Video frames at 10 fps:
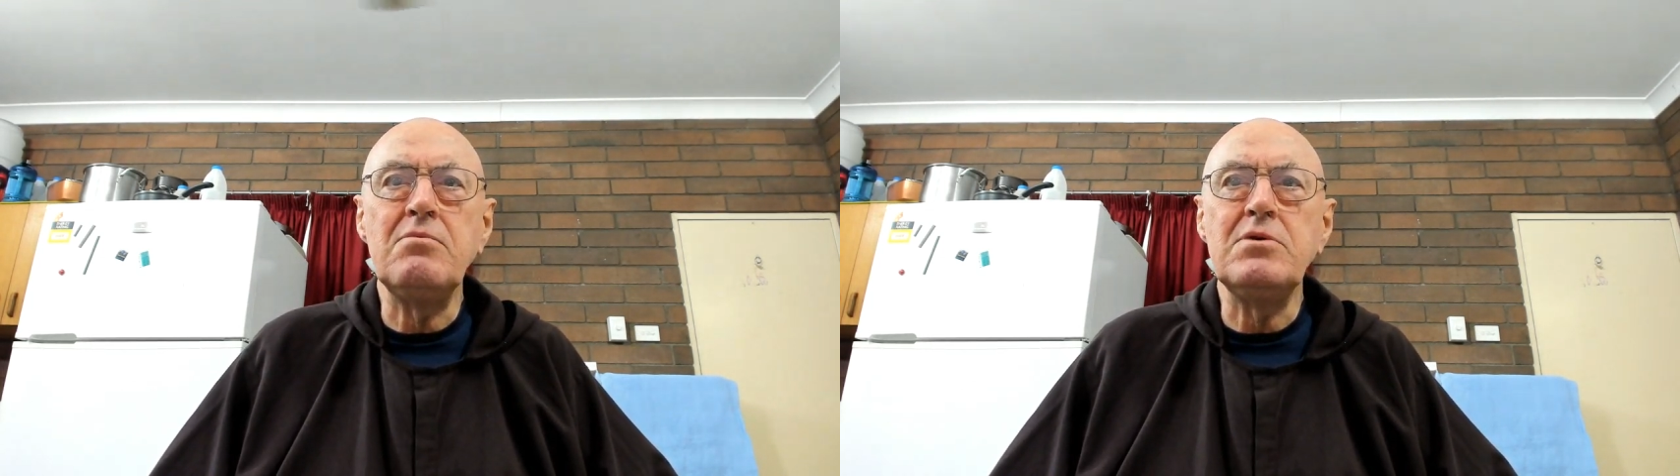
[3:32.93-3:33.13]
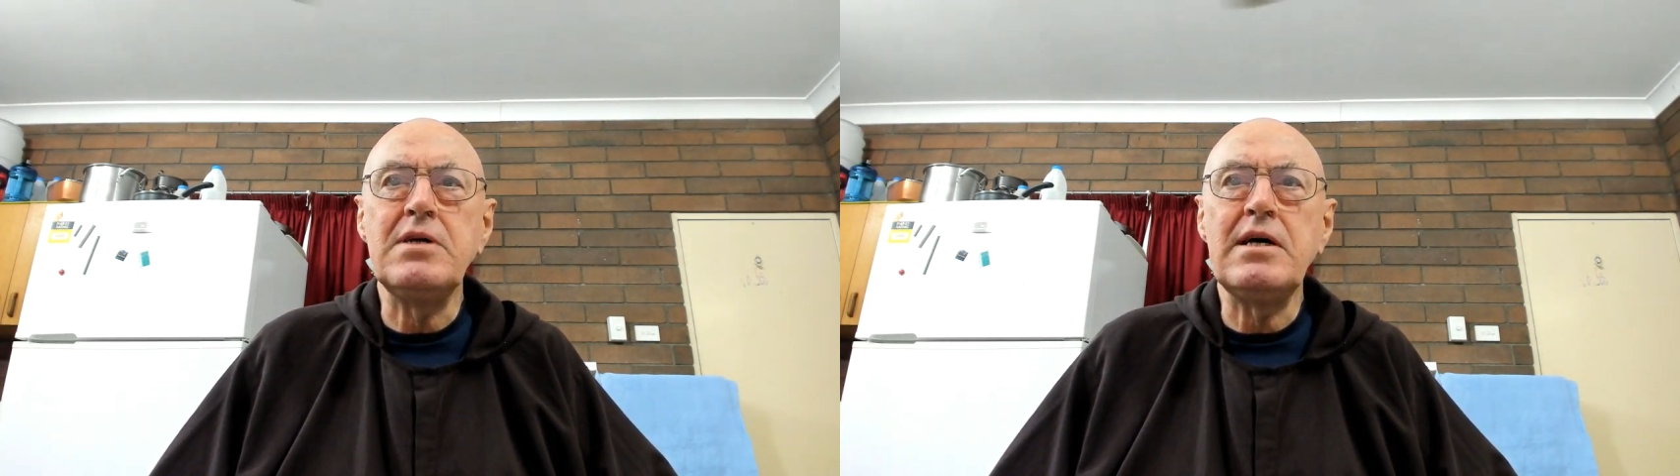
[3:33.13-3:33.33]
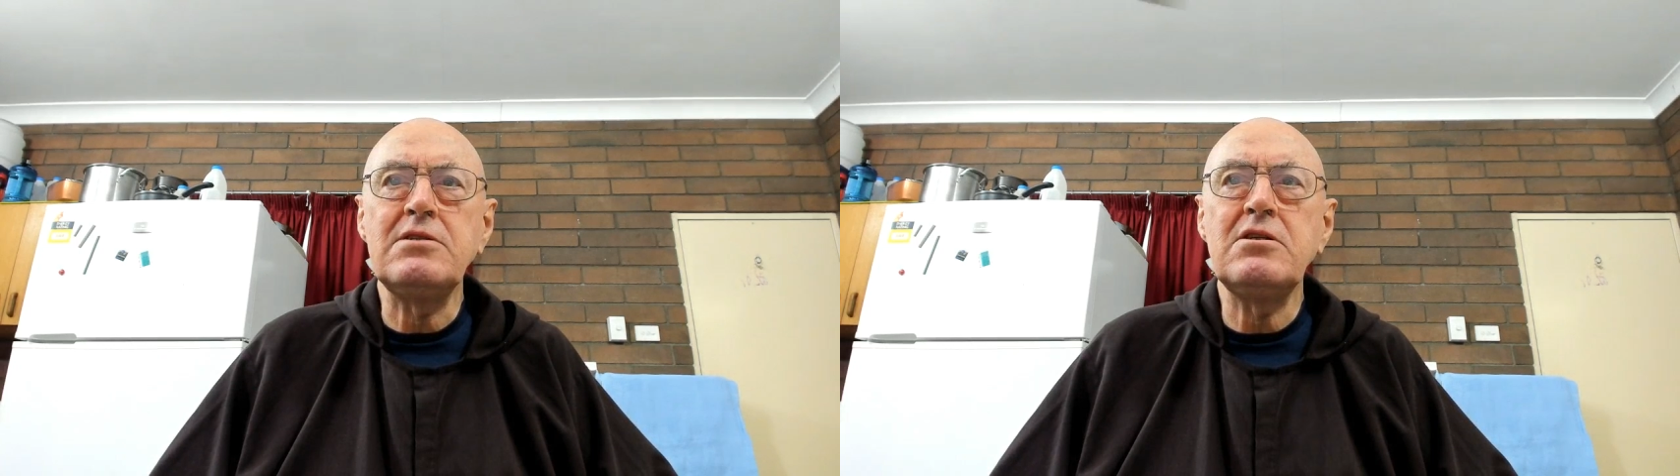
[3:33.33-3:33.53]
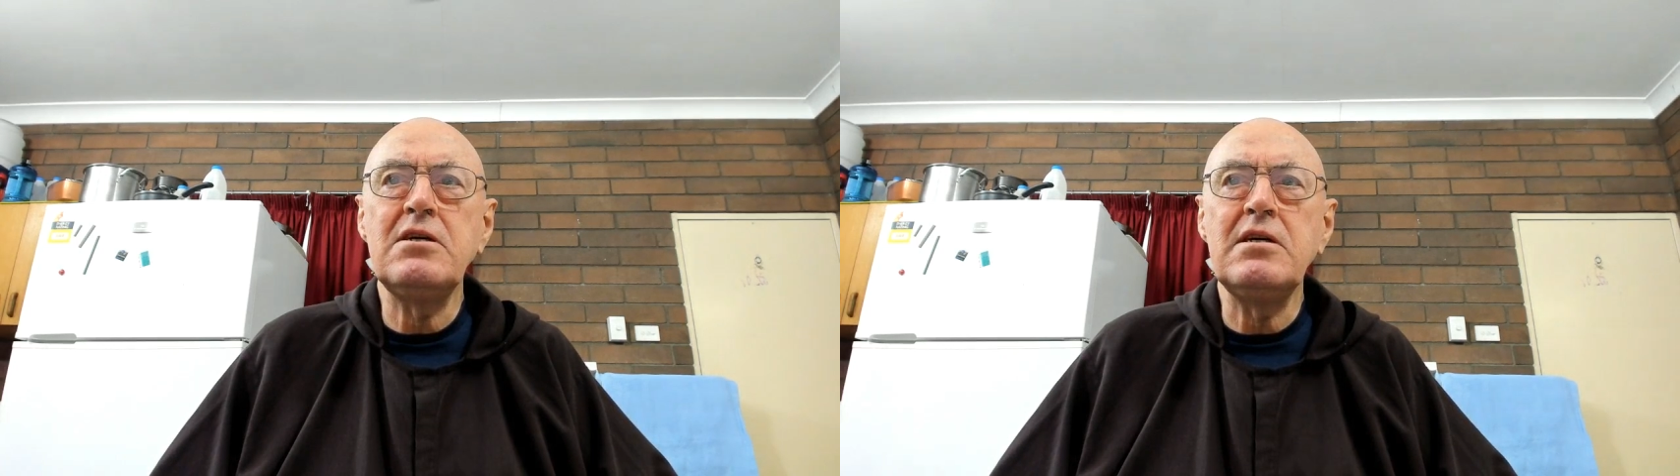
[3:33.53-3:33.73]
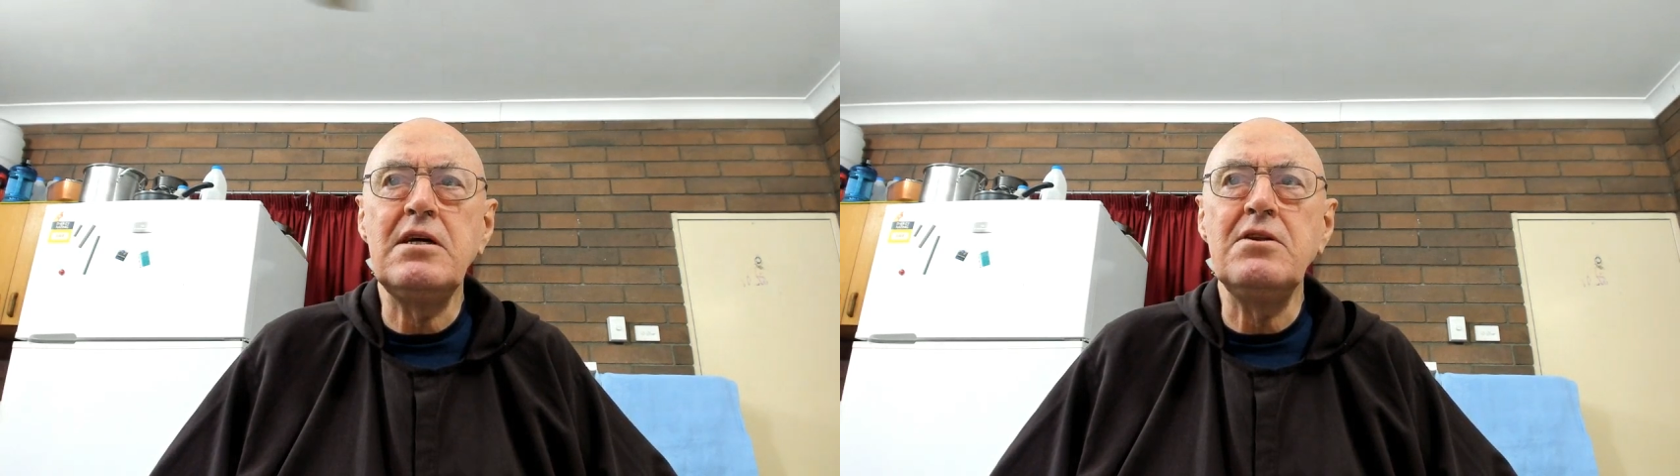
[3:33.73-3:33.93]
was asked
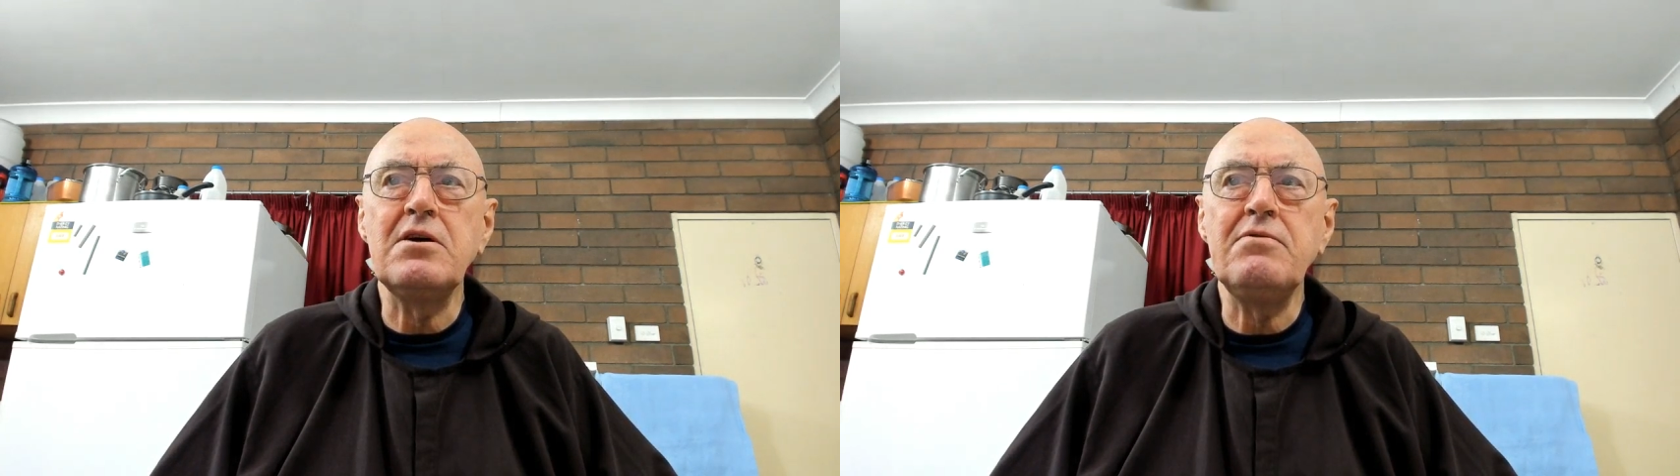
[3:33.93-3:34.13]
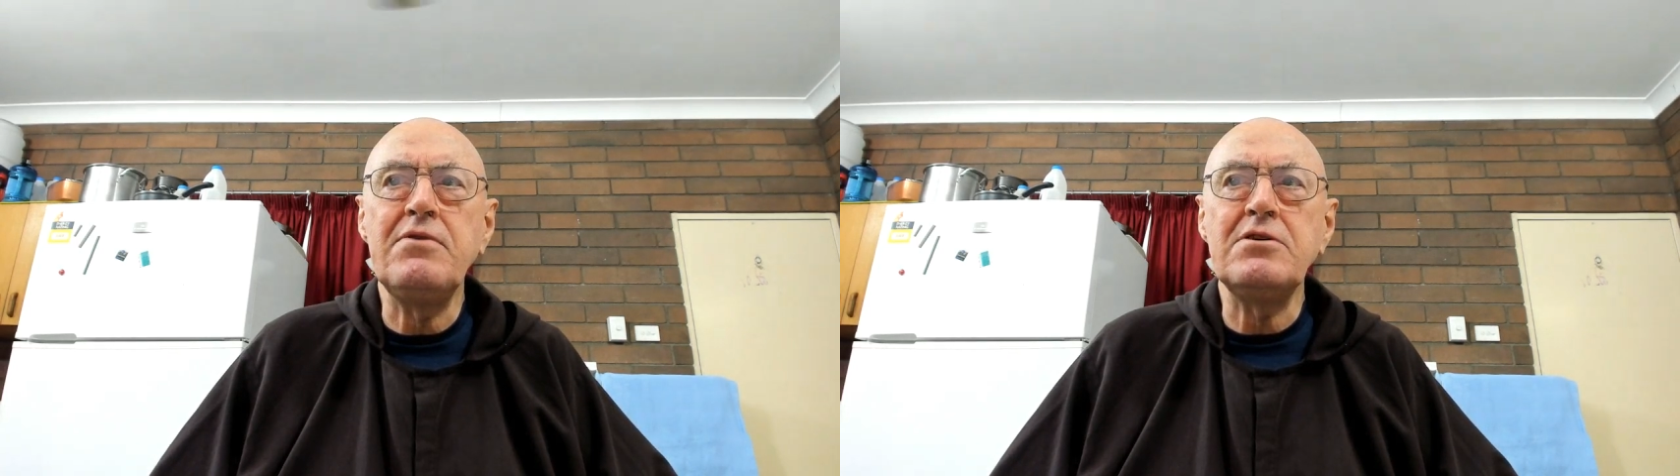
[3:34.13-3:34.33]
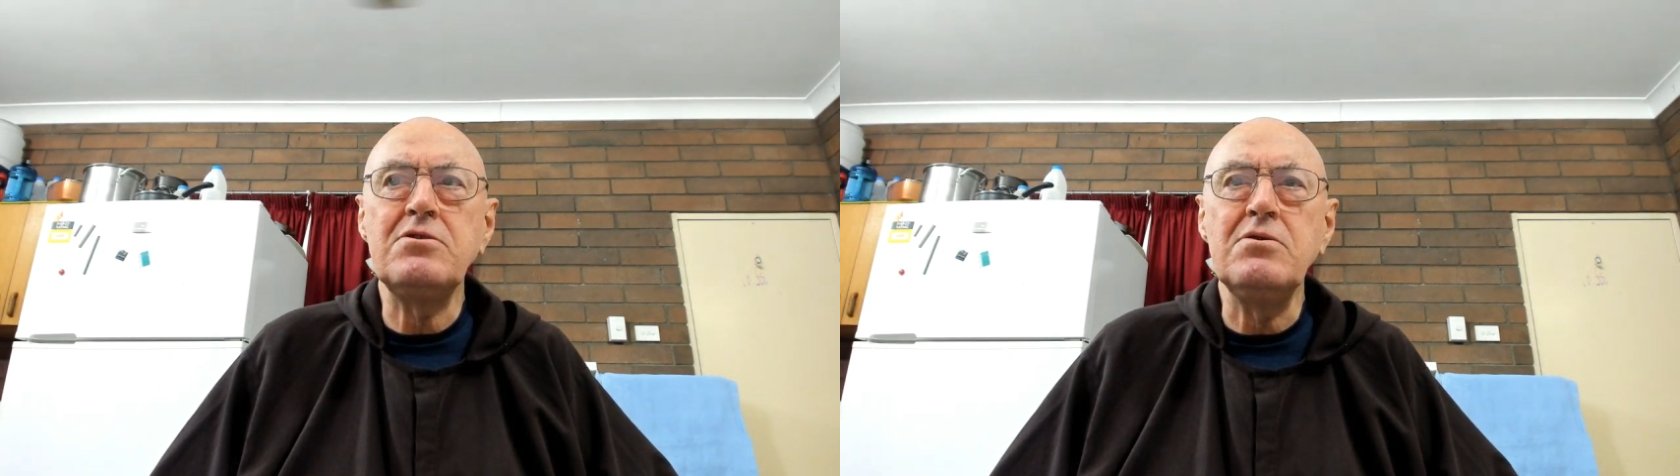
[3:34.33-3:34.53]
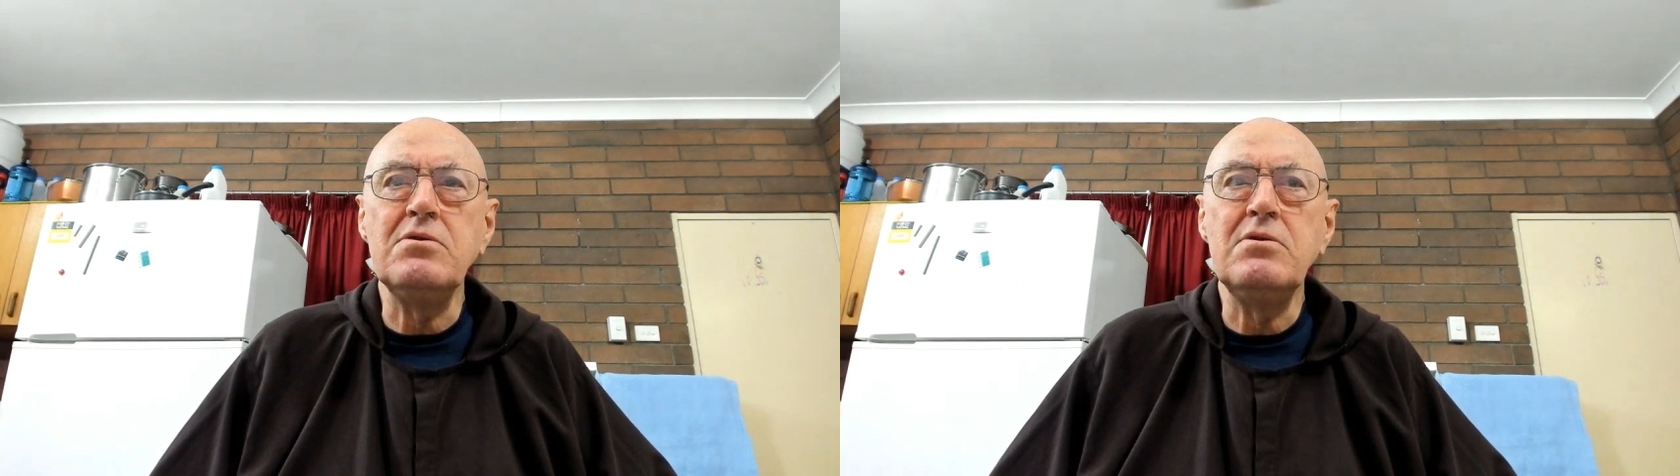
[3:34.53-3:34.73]
in the confessional